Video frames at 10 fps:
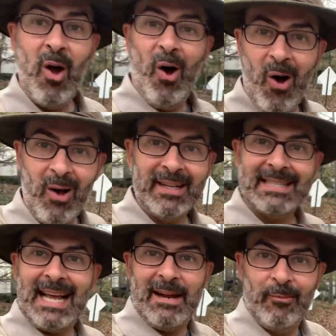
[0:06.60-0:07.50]
on a
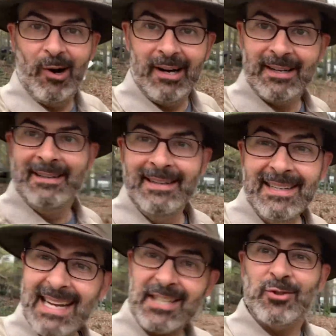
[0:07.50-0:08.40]
sidewalk
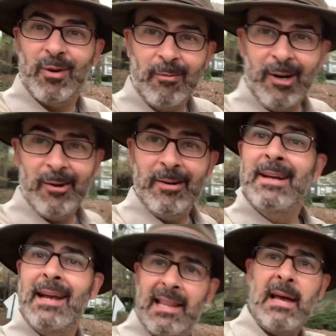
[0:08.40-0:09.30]
next to a road,
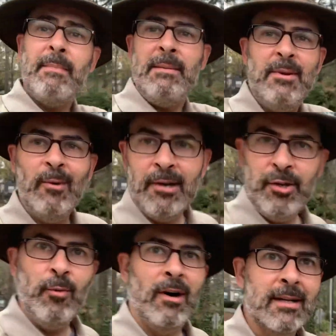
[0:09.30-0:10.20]
and that may be where you
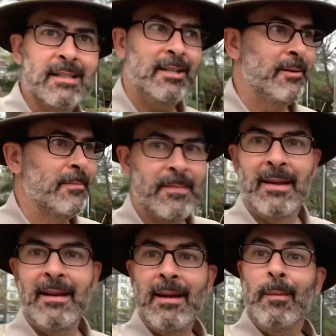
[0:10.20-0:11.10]
walk too.
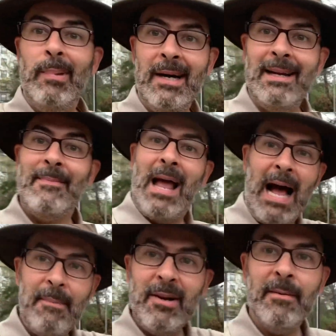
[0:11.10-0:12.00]
But
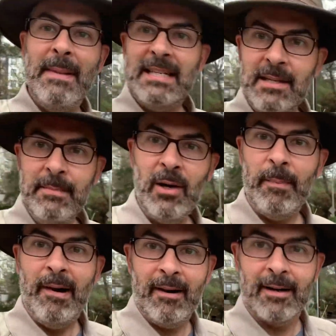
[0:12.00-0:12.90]
I'm here at Mason Mill
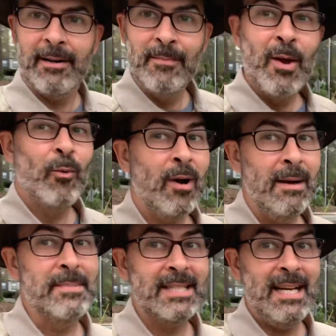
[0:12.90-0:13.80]
Park where I'm
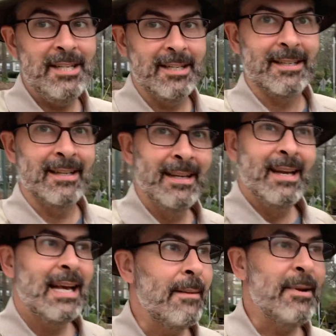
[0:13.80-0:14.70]
stationed,
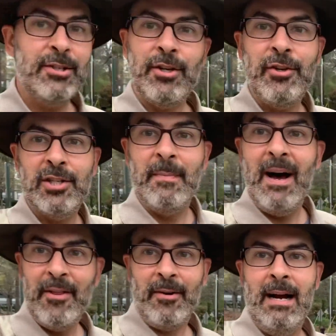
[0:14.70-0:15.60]
and I'm gonna show you some
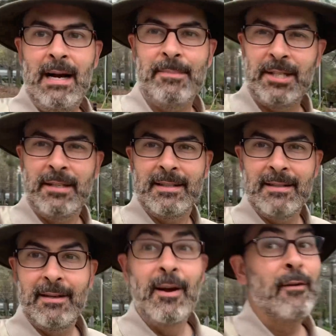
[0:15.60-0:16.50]
other options
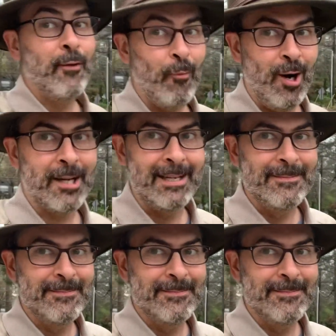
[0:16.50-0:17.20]
for walking.